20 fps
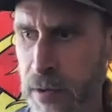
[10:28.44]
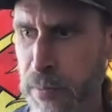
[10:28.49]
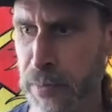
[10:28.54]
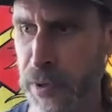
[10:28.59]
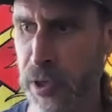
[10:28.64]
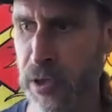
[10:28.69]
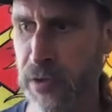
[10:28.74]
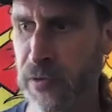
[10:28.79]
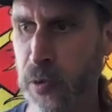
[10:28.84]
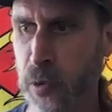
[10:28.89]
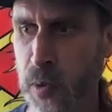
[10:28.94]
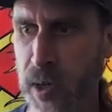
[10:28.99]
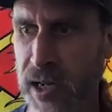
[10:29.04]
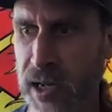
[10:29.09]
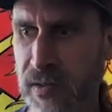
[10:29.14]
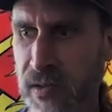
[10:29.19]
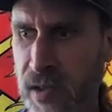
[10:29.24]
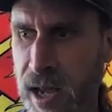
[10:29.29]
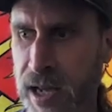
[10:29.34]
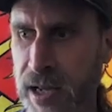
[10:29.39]
beautiful way
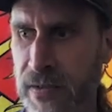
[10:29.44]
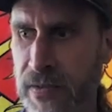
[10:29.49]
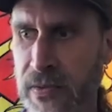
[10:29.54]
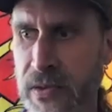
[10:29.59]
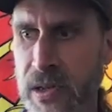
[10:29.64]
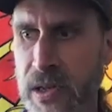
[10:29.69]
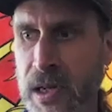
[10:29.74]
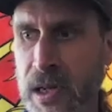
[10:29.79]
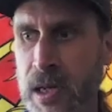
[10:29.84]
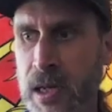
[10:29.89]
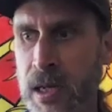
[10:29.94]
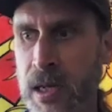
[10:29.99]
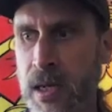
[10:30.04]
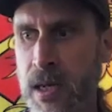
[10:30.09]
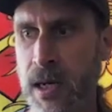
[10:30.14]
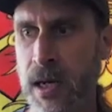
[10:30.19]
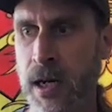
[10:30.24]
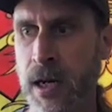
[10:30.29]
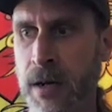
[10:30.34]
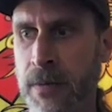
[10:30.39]
of life
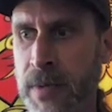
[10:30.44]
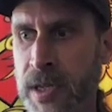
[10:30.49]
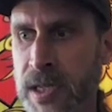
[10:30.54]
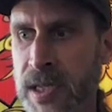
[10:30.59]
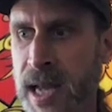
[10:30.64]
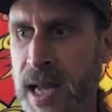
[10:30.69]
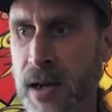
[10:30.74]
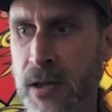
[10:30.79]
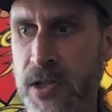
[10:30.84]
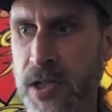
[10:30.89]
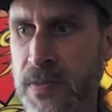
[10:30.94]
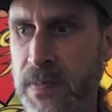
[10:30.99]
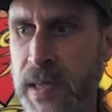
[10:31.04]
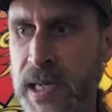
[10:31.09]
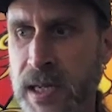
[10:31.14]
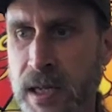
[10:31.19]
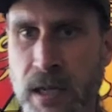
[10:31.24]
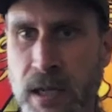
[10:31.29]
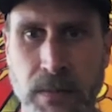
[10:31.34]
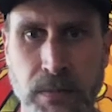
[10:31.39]
is now just
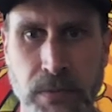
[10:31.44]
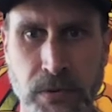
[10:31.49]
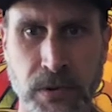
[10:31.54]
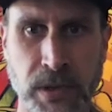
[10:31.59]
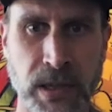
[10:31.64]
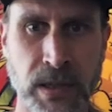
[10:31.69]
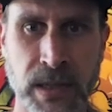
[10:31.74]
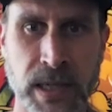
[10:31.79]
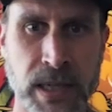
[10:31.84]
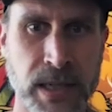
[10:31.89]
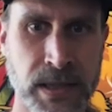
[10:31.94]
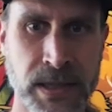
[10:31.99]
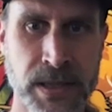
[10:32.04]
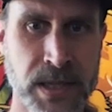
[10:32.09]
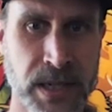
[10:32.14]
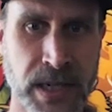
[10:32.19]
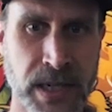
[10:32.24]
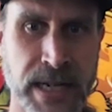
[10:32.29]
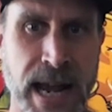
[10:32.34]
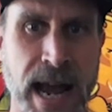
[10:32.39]
being completely, it's a
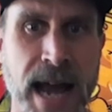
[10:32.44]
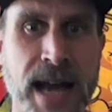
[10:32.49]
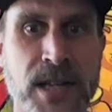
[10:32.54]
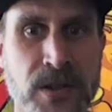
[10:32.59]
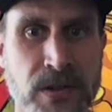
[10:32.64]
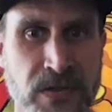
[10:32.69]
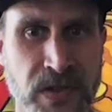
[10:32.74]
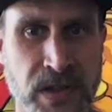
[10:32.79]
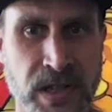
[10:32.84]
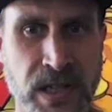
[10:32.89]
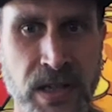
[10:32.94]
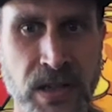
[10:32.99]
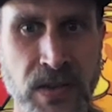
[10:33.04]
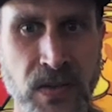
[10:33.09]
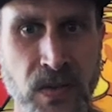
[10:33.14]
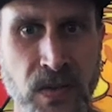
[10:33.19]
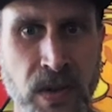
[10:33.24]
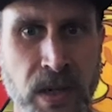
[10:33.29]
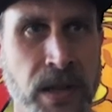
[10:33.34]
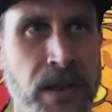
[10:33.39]
catastrophe
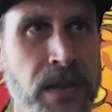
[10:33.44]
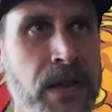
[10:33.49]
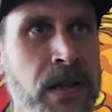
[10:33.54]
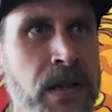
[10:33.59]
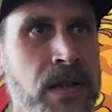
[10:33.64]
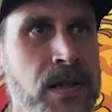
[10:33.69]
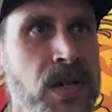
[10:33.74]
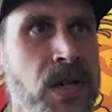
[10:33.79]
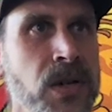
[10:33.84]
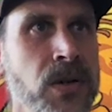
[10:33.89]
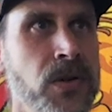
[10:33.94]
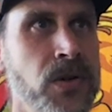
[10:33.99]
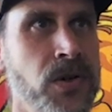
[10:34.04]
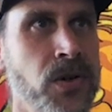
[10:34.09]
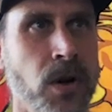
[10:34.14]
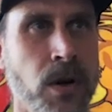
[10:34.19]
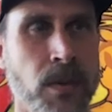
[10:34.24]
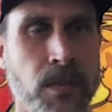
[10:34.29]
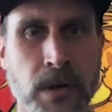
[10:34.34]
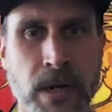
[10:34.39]
with these huge
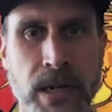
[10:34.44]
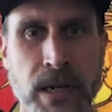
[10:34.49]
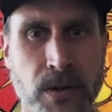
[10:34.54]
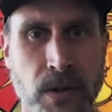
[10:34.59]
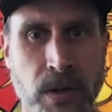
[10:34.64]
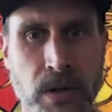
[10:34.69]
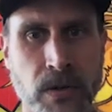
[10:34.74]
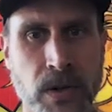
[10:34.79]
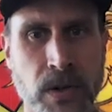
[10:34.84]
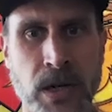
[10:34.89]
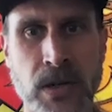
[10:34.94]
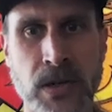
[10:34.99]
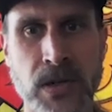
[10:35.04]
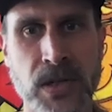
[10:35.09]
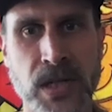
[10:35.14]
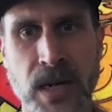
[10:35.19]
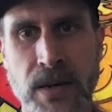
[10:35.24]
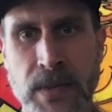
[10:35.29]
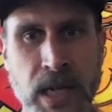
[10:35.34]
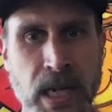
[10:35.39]
corporate indoor grows
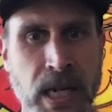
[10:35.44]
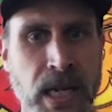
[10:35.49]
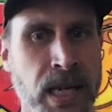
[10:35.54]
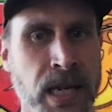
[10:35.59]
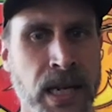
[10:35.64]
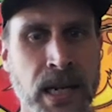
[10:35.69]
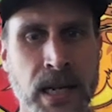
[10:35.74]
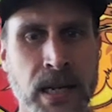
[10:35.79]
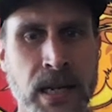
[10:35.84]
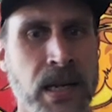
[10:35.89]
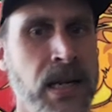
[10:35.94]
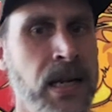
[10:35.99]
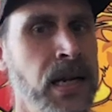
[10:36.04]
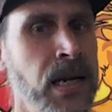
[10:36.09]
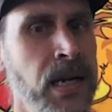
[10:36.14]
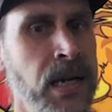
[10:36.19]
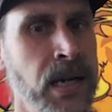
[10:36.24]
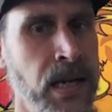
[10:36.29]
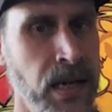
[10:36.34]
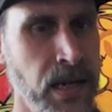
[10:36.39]
coming in.
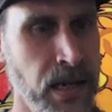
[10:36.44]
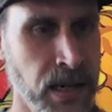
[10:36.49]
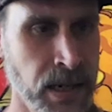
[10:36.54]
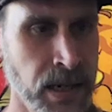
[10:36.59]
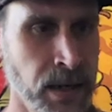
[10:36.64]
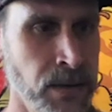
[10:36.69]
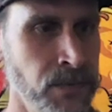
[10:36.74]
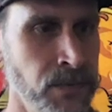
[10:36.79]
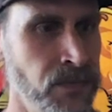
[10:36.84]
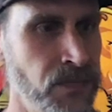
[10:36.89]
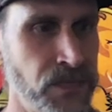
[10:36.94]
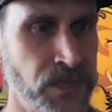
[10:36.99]
And,